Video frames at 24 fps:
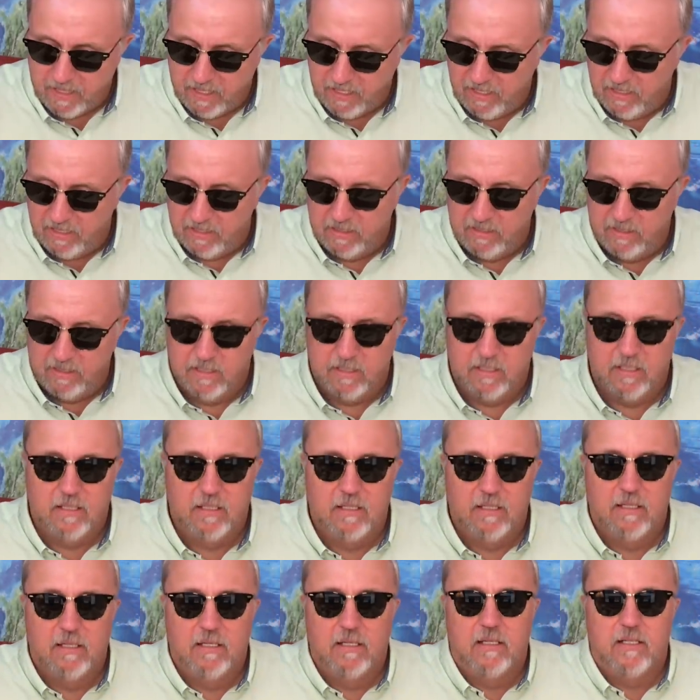in
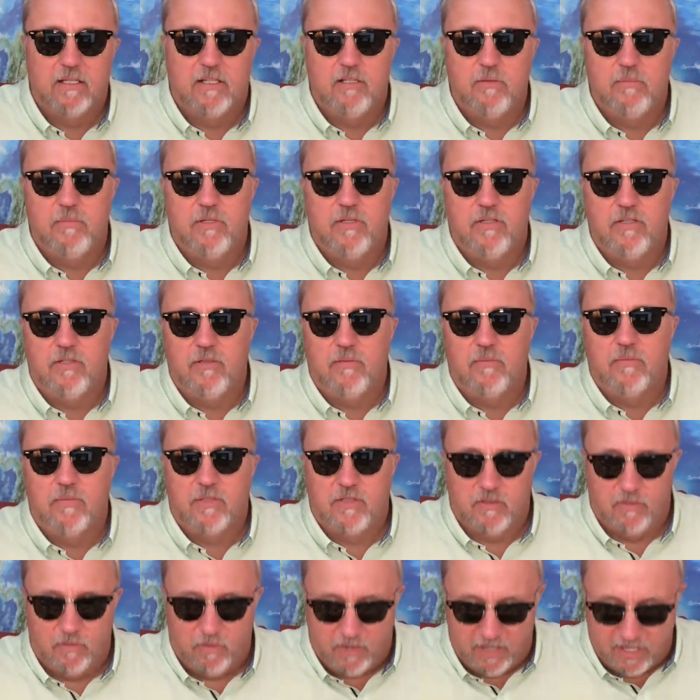communion with
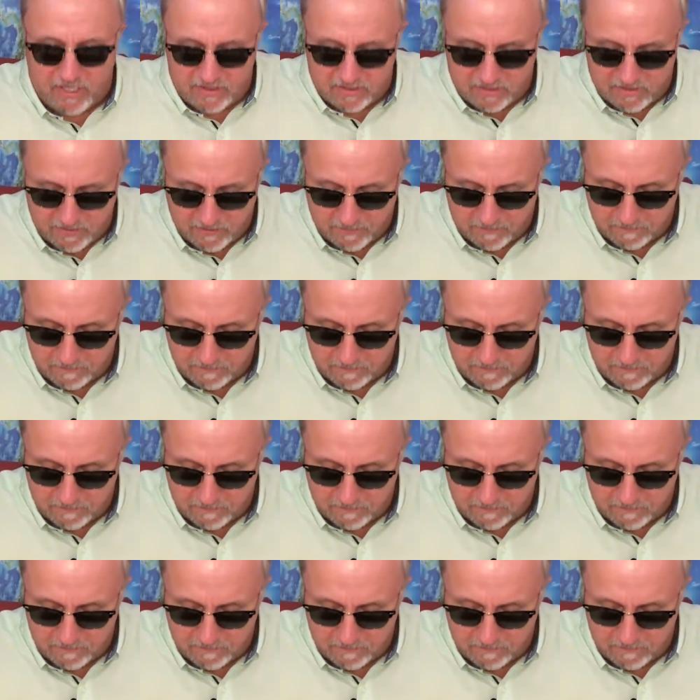Christ.